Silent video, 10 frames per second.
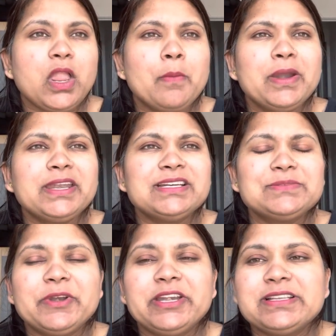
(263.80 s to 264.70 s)
But
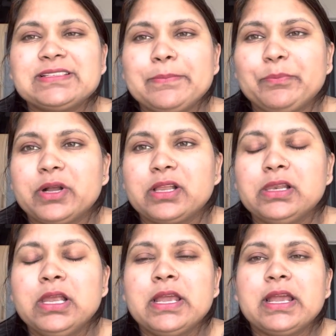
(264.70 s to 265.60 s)
it's pretty
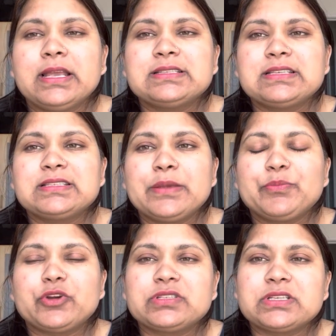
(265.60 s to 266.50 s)
simple. It's the same
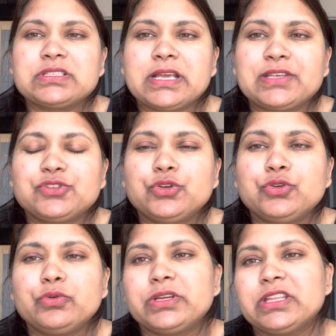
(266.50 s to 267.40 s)
process as you
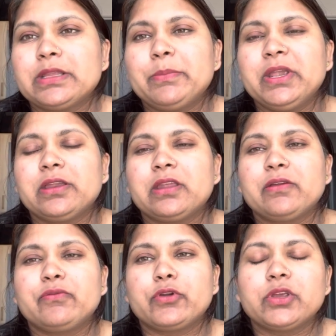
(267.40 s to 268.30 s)
do it in the
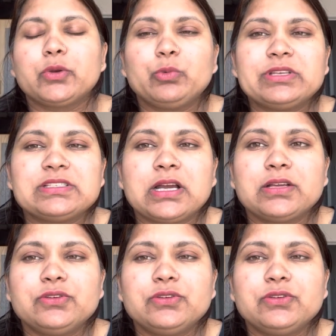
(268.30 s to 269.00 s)
beginning for your visa.